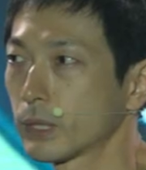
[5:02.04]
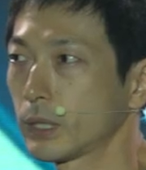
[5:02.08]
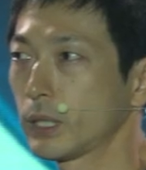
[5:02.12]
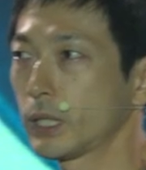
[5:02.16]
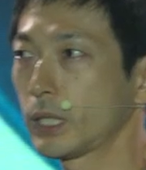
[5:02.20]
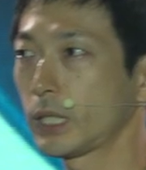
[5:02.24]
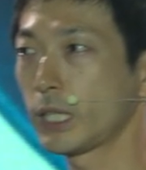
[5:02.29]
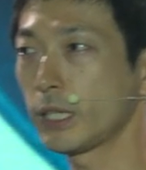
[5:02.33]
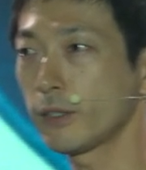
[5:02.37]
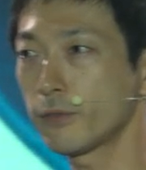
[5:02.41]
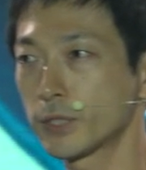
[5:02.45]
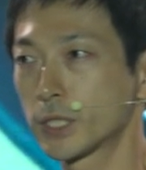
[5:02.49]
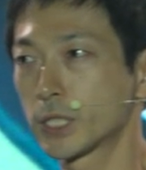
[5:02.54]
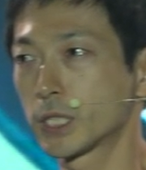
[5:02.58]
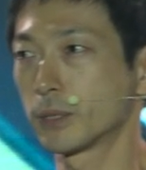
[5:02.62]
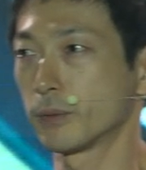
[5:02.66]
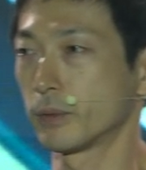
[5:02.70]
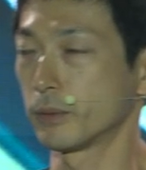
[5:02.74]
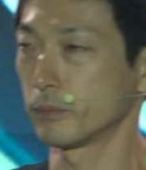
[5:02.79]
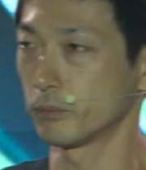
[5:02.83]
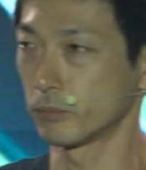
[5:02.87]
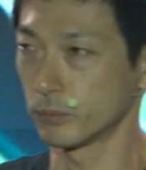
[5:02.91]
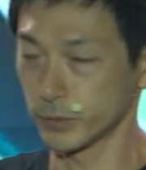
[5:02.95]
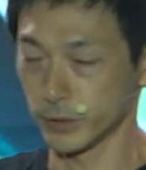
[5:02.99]
If the
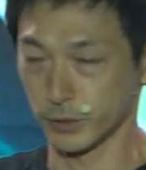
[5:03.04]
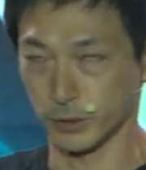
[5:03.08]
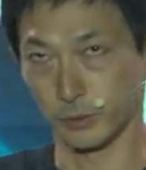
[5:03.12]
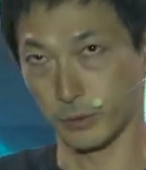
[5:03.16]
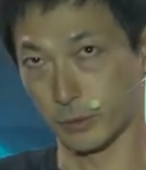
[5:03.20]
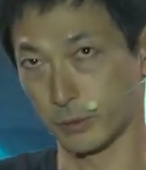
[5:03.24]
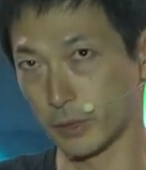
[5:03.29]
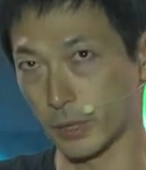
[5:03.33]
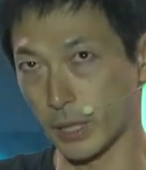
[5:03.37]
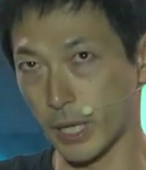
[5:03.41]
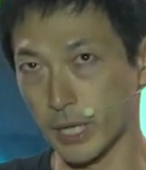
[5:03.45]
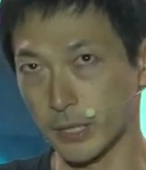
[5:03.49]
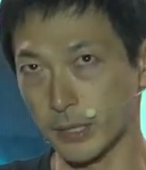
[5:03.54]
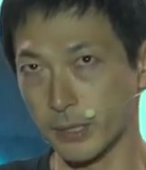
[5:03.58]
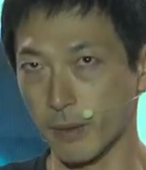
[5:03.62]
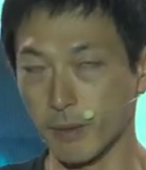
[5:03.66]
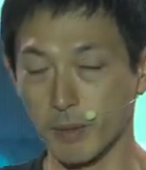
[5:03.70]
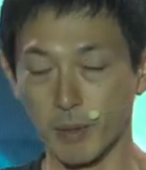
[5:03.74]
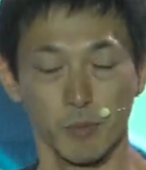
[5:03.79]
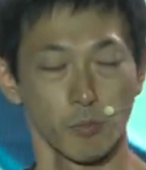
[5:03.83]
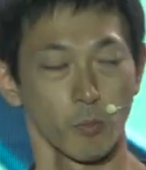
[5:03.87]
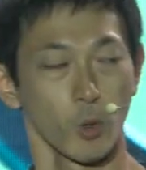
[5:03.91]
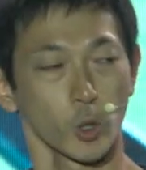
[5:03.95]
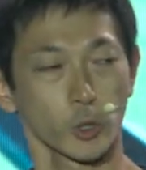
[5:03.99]

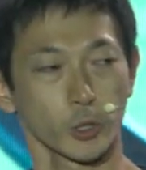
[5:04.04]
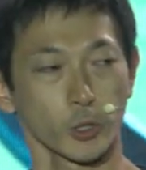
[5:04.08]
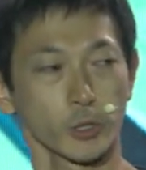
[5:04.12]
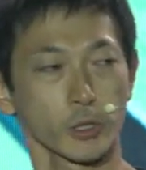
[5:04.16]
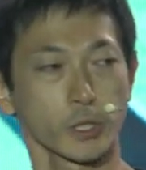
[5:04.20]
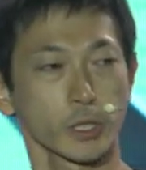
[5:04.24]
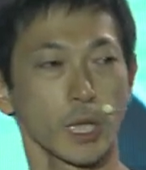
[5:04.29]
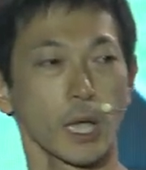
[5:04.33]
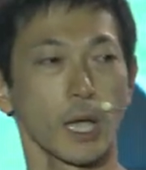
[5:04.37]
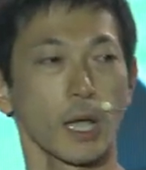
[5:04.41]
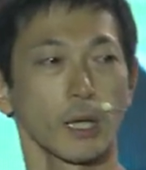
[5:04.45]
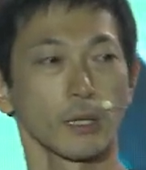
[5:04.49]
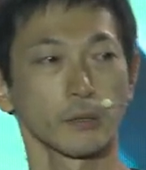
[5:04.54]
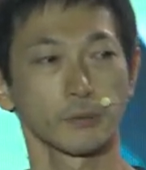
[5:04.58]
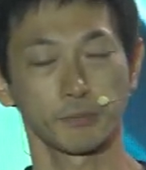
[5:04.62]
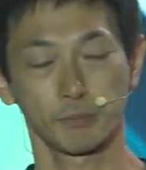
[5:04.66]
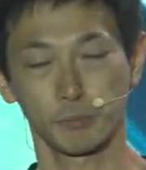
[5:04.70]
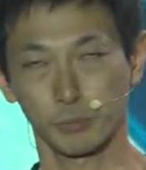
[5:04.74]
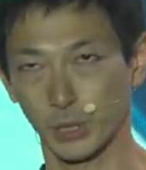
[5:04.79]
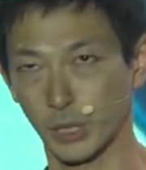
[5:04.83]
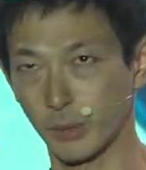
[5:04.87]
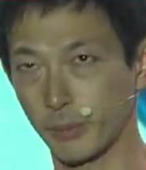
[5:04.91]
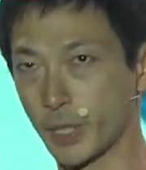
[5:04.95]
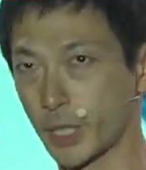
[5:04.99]
SMM modules are
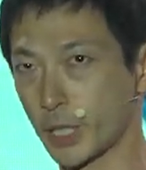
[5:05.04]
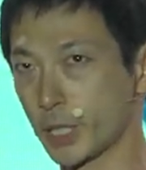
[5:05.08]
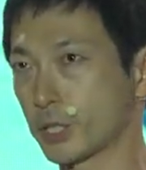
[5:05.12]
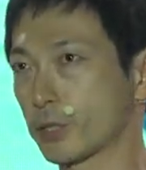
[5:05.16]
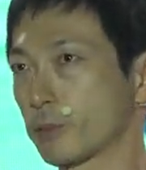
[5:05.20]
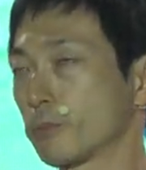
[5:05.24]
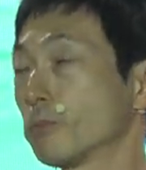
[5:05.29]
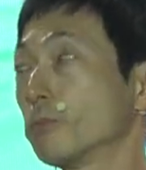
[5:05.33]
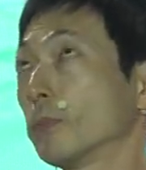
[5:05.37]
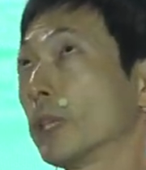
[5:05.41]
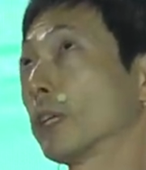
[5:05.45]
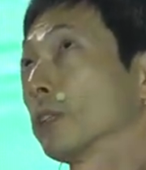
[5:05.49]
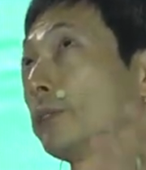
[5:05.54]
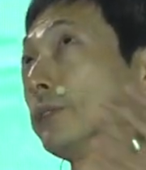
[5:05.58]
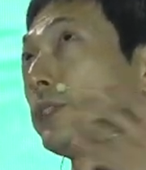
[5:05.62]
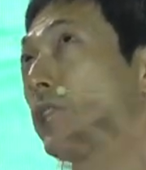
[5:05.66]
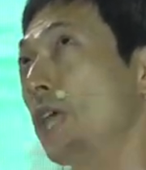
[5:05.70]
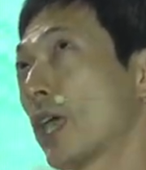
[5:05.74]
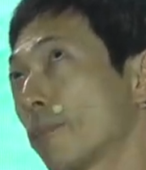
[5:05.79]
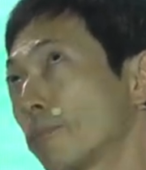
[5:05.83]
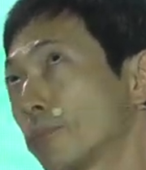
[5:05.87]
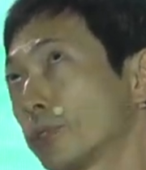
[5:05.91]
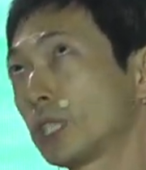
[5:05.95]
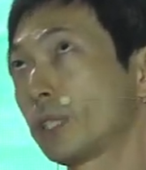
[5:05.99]

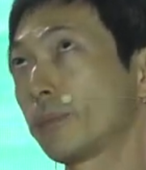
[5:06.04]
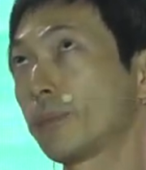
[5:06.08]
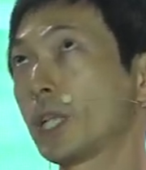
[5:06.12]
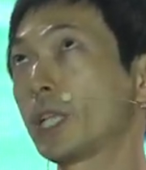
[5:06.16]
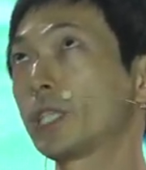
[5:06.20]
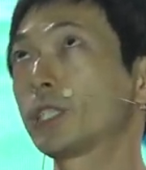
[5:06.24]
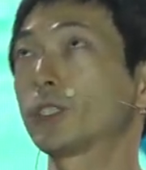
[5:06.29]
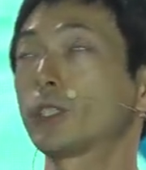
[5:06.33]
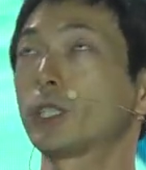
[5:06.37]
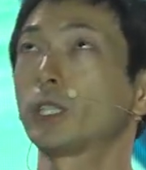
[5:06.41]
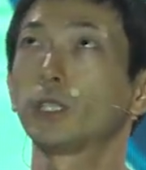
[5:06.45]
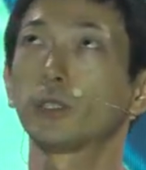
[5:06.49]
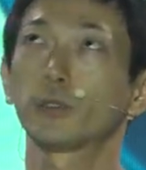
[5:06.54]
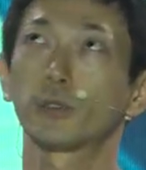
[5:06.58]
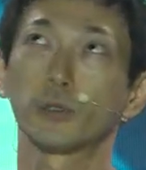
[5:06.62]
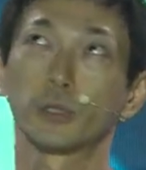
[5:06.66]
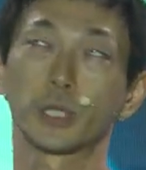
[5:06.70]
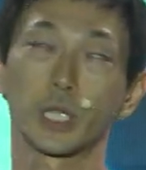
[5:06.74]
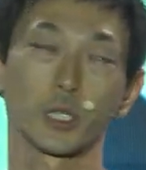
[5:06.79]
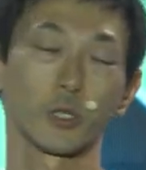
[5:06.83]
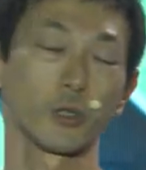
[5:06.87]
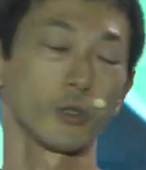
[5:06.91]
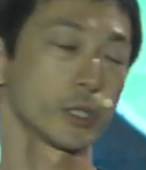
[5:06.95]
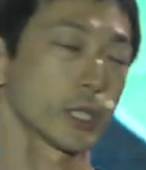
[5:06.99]
deprivileged into the
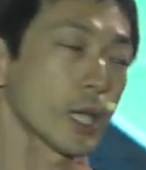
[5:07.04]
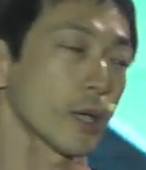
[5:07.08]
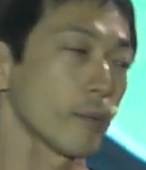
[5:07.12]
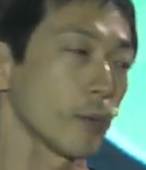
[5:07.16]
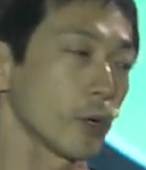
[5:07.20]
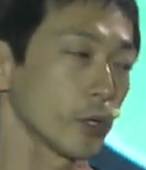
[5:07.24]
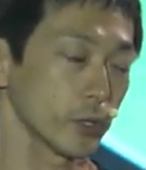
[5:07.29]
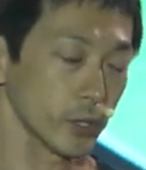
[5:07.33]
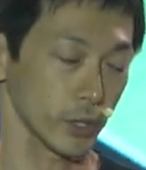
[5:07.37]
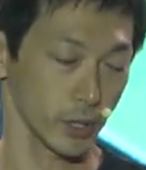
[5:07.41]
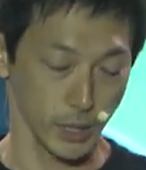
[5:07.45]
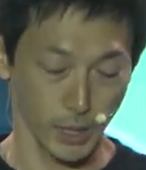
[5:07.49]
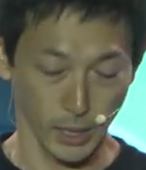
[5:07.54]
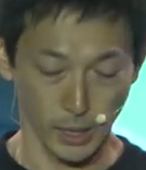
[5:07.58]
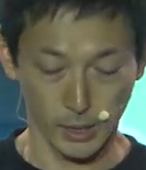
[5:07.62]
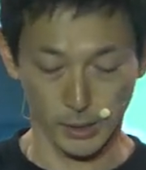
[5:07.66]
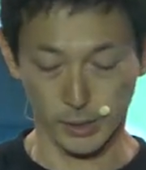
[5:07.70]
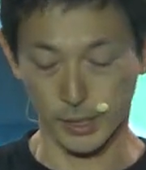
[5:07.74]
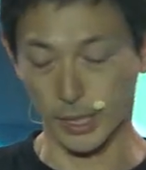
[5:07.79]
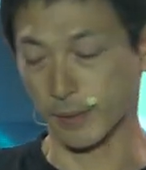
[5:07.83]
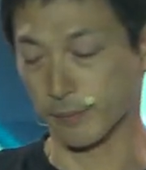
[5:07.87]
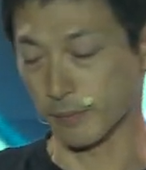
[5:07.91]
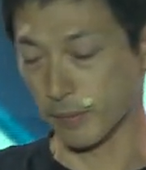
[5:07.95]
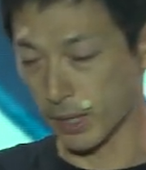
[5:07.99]
user mode,
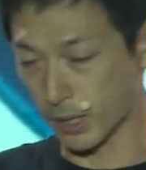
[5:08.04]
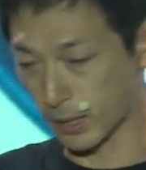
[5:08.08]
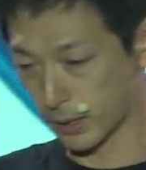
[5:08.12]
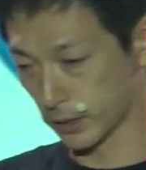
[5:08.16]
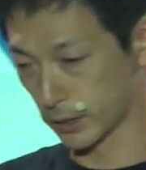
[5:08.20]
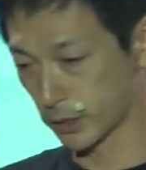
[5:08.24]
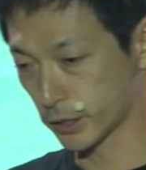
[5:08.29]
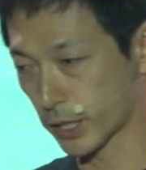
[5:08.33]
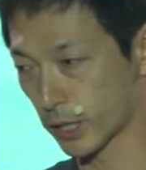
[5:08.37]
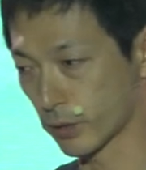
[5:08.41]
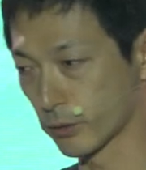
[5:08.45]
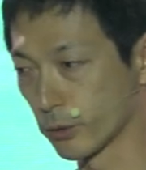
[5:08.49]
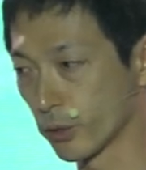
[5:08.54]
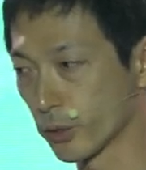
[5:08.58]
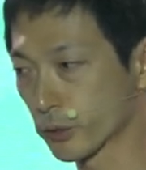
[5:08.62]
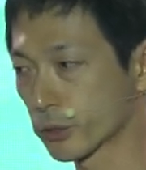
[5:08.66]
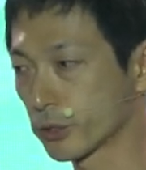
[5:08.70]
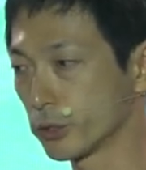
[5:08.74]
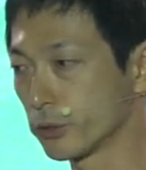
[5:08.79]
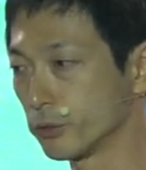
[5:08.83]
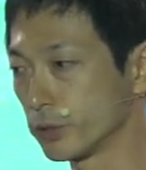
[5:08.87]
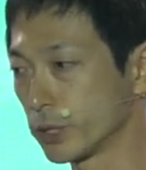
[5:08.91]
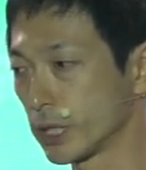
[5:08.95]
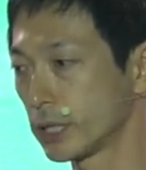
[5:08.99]
then it cannot
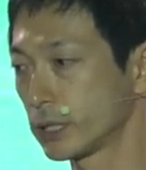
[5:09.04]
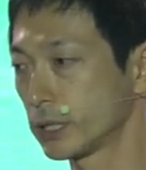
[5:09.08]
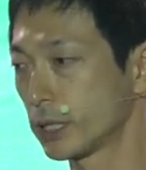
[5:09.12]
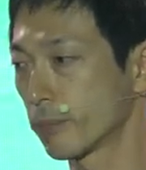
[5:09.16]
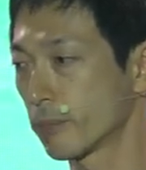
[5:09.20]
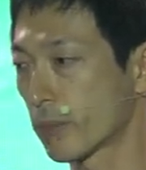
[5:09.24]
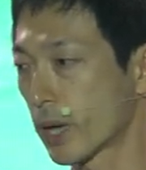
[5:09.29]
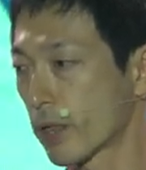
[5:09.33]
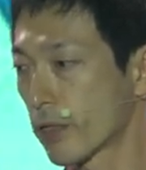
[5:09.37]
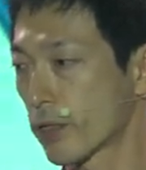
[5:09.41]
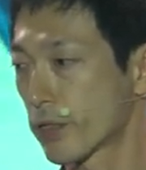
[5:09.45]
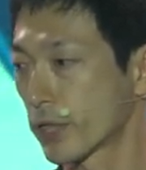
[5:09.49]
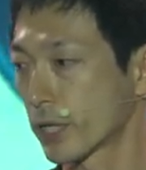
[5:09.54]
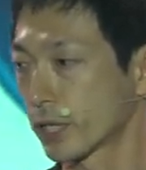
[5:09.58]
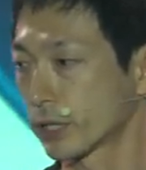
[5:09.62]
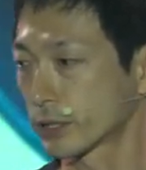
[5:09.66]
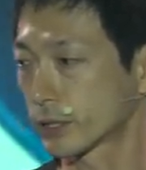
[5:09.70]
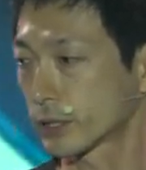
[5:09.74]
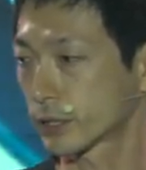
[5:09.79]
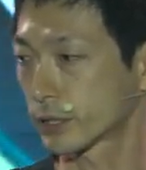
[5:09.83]
do really bad things.